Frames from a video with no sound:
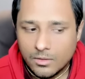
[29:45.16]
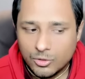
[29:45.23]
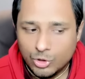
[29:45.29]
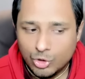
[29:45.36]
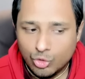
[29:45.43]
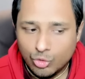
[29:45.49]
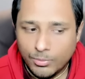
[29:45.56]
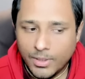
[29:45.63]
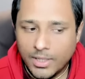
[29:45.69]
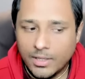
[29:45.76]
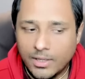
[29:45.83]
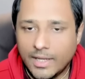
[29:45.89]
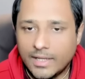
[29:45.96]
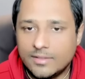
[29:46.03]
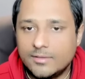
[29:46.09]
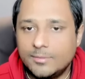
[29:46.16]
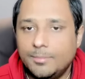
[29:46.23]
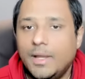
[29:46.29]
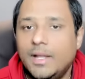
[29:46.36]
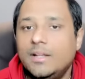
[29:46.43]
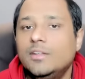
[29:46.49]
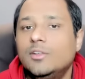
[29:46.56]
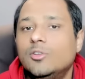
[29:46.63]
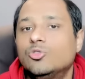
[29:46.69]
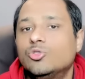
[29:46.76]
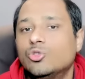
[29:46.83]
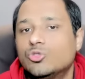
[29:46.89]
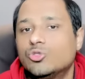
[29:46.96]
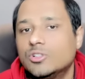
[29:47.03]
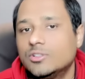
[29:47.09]
you may expand your
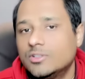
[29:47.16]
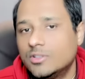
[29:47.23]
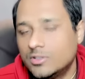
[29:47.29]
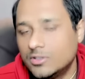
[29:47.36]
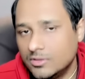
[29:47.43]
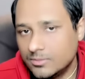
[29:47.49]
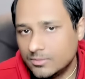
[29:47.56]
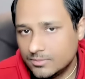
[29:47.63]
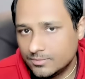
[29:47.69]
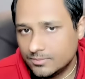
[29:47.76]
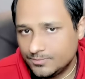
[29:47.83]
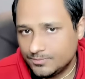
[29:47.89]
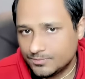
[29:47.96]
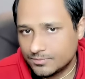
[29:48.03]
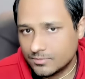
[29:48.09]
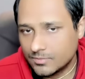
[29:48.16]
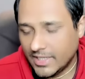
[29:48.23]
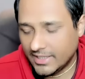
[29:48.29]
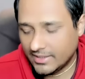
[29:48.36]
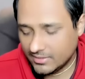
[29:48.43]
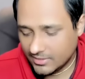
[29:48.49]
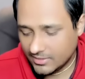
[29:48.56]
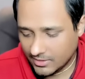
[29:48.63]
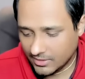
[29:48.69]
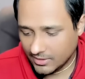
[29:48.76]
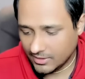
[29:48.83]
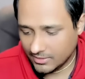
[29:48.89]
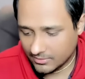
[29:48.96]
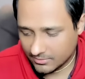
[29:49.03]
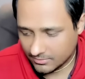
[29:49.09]
social circle
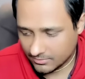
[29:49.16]
externally,